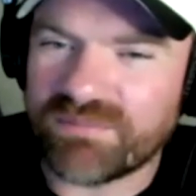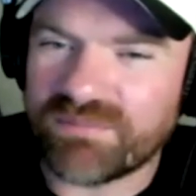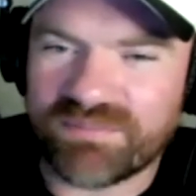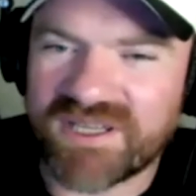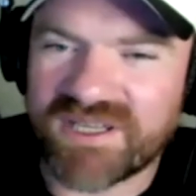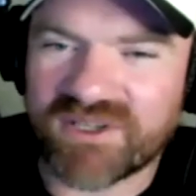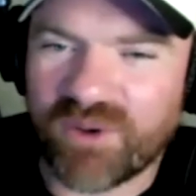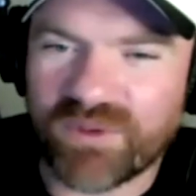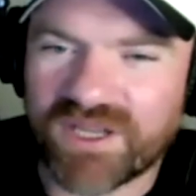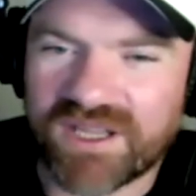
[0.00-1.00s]
big
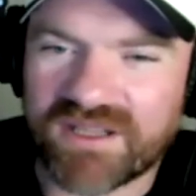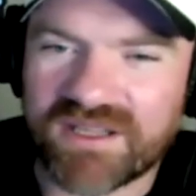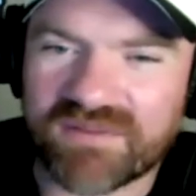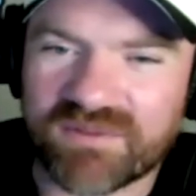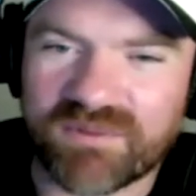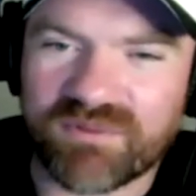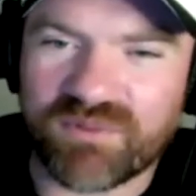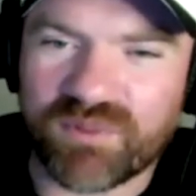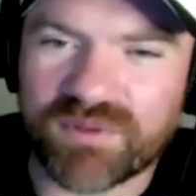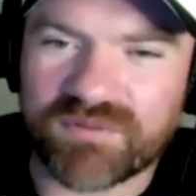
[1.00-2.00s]
goal kicking year from a
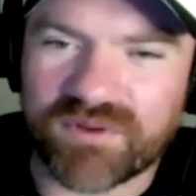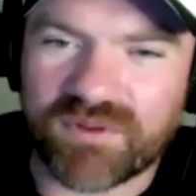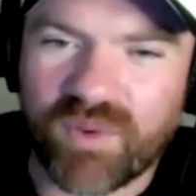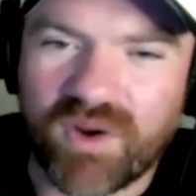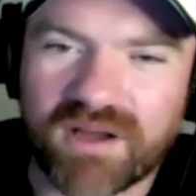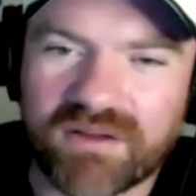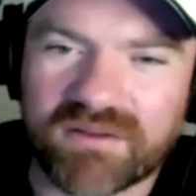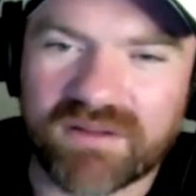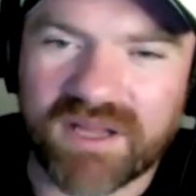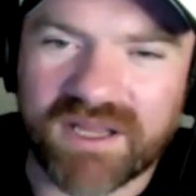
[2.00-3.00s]
forward for a while.
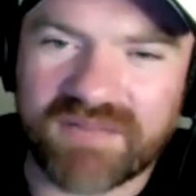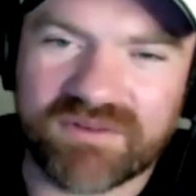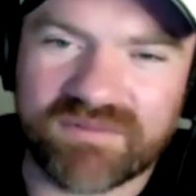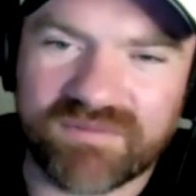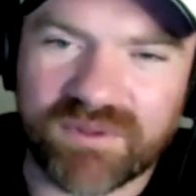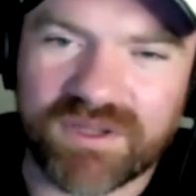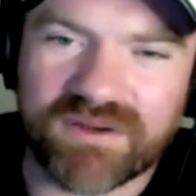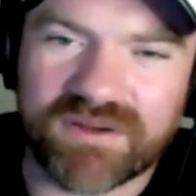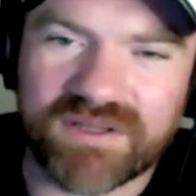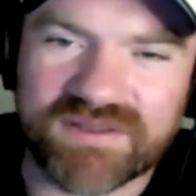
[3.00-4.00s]
Like even 40
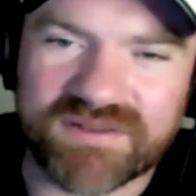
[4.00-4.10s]
odd is,